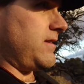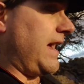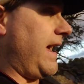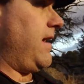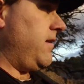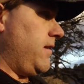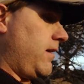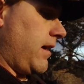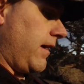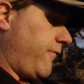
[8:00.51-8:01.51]

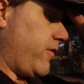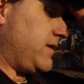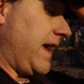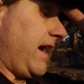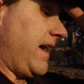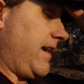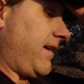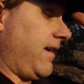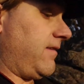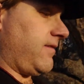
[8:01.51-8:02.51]
day hike,
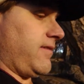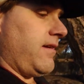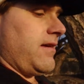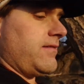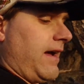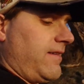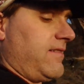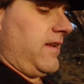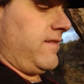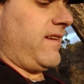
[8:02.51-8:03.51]
it's nice
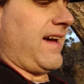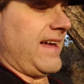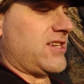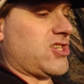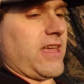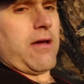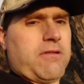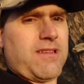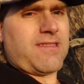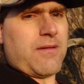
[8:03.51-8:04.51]
and easy. I
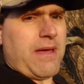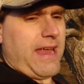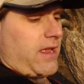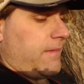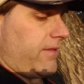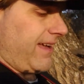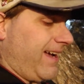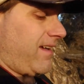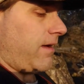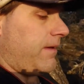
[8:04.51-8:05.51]
was debating about
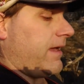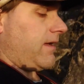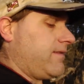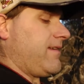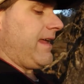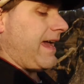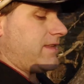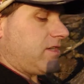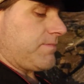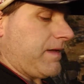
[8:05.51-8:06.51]
not coming today
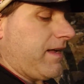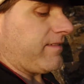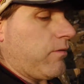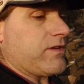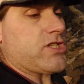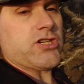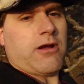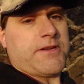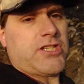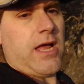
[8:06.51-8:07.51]
just because I wasn't sure
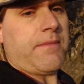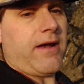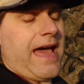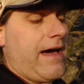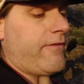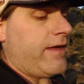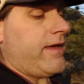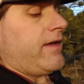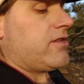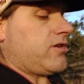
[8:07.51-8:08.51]
how much time I'd have.
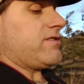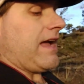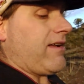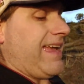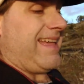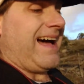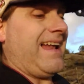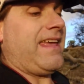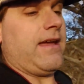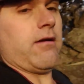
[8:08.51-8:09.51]
Turns out I
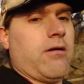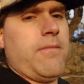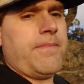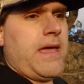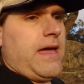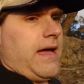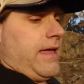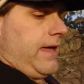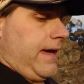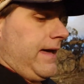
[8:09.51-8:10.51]
got here
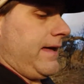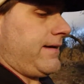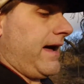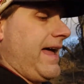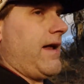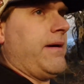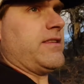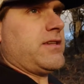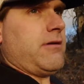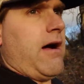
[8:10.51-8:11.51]
and I had
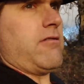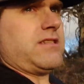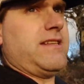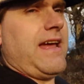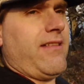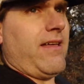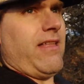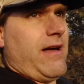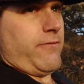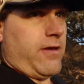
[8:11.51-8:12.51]
about 2 hours of daylight
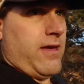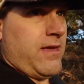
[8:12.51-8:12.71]
left,